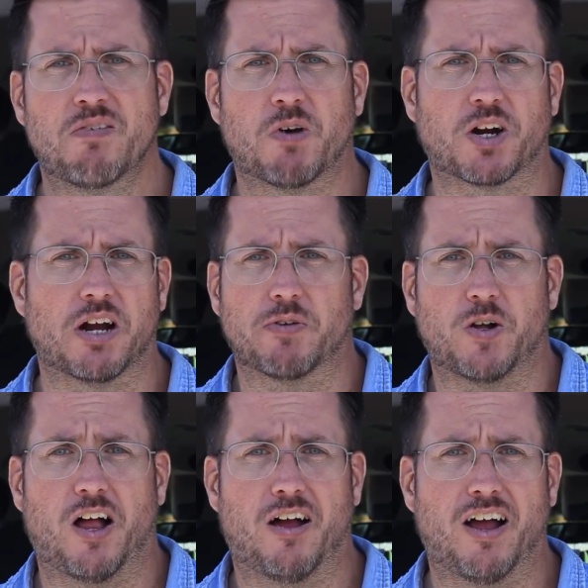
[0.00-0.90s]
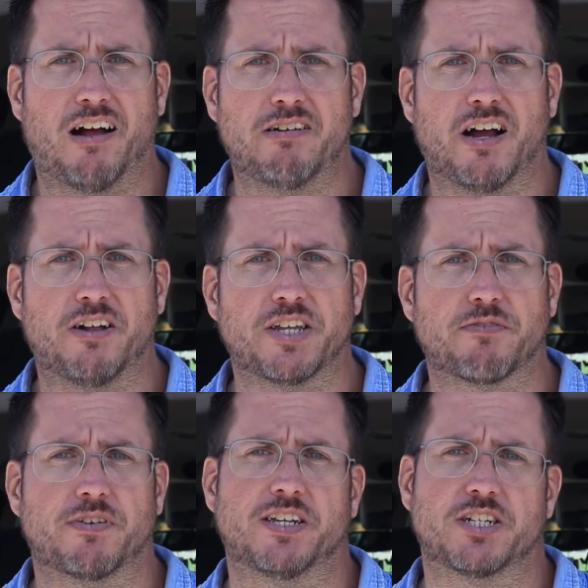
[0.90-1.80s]
more comfortable, I'll
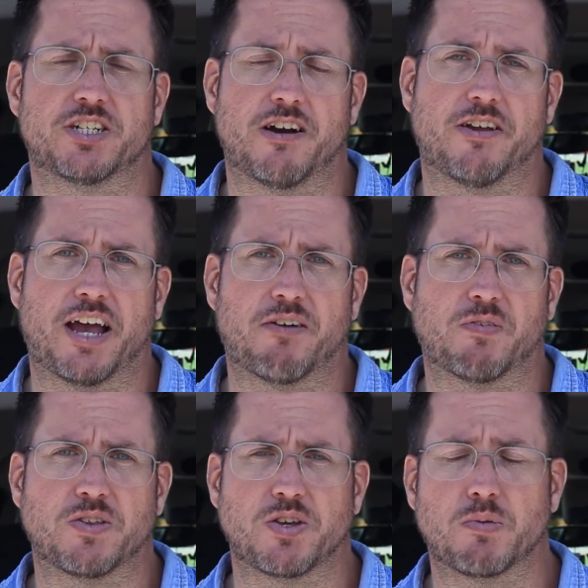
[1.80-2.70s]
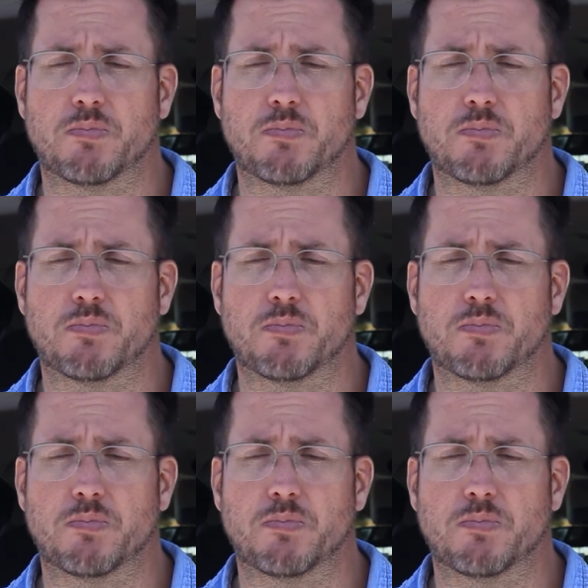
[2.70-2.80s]
definitely share that with you.